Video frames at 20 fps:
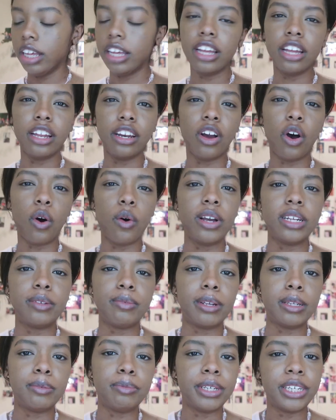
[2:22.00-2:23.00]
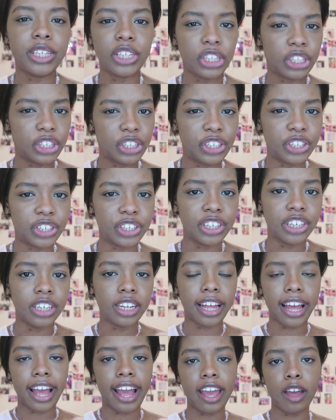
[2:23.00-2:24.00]
It always makes me insecure.
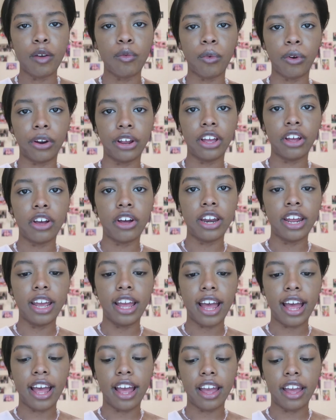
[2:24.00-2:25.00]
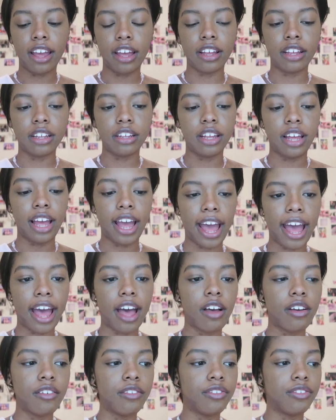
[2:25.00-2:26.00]
Like, I am working on it. I
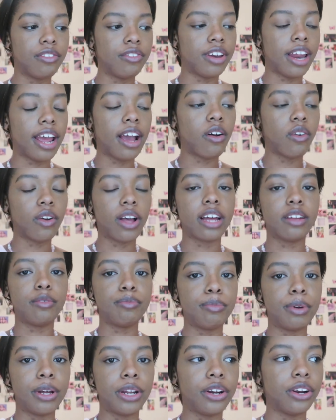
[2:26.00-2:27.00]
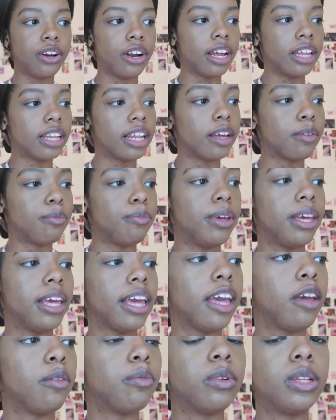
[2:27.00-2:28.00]
have now gotten better at like
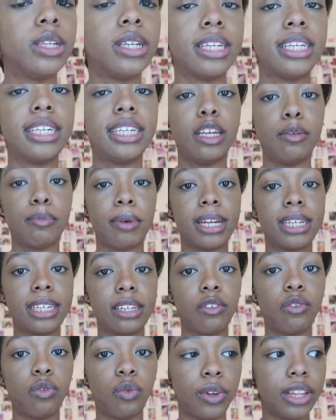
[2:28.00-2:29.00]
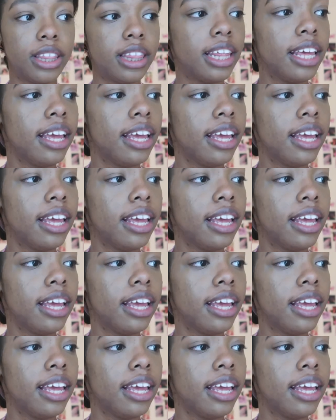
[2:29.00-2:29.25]
being able to see myself with